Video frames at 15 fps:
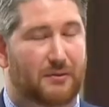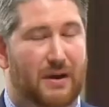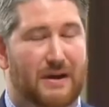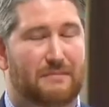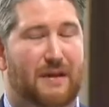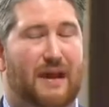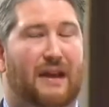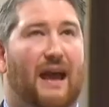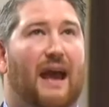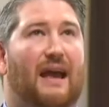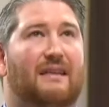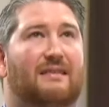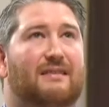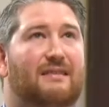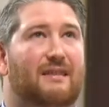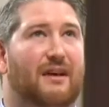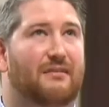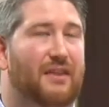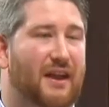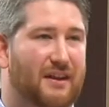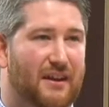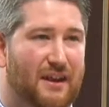GrandPad, I
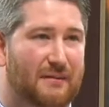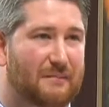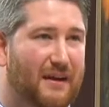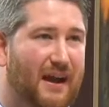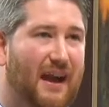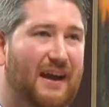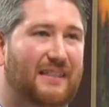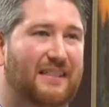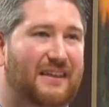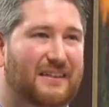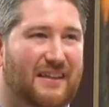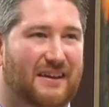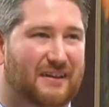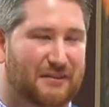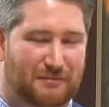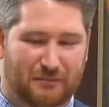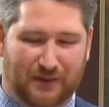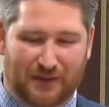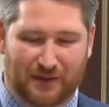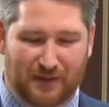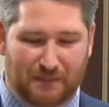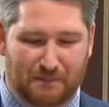love that name. I think that is
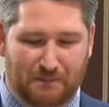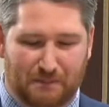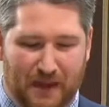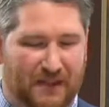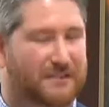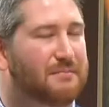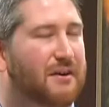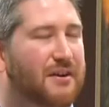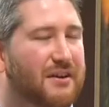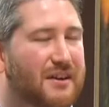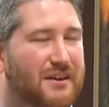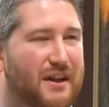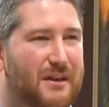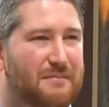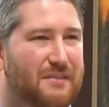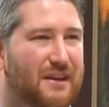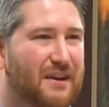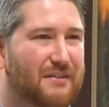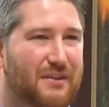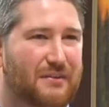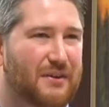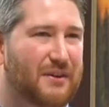one of the best marketing names that
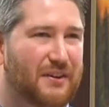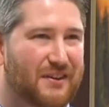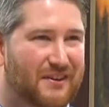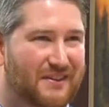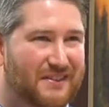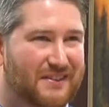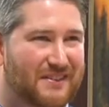I've ever heard.